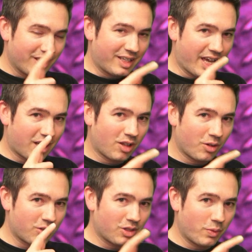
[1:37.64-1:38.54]
get
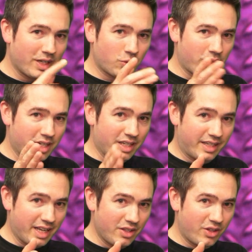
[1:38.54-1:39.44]
close to the wheels, which it
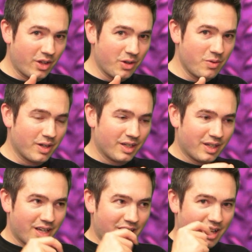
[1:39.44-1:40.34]
did do,
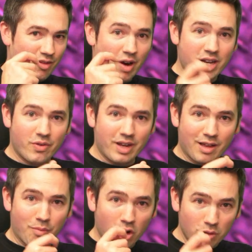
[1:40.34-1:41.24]
render it
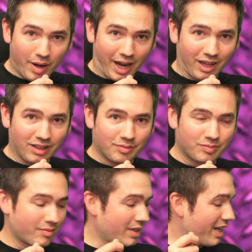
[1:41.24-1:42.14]
immobile,
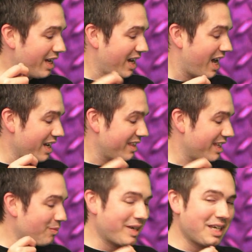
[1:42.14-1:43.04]
and I
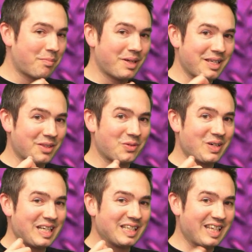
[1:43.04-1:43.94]
think
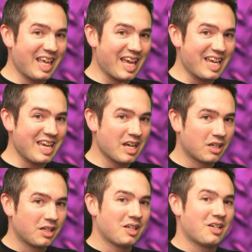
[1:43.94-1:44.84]
PP3D
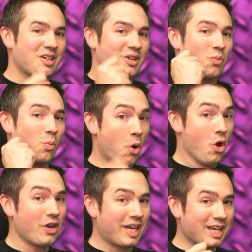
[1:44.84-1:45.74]

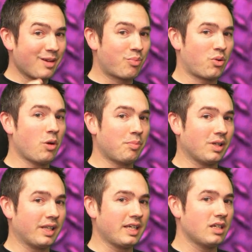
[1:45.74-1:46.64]
working
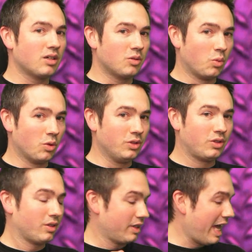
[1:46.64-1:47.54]
properly
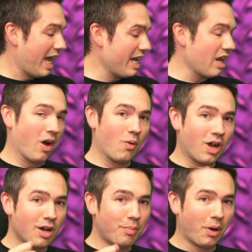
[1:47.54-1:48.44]
would
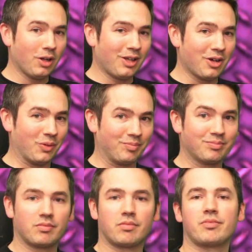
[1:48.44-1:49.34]
KO Apollo.
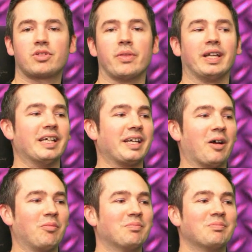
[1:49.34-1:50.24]
So there you go.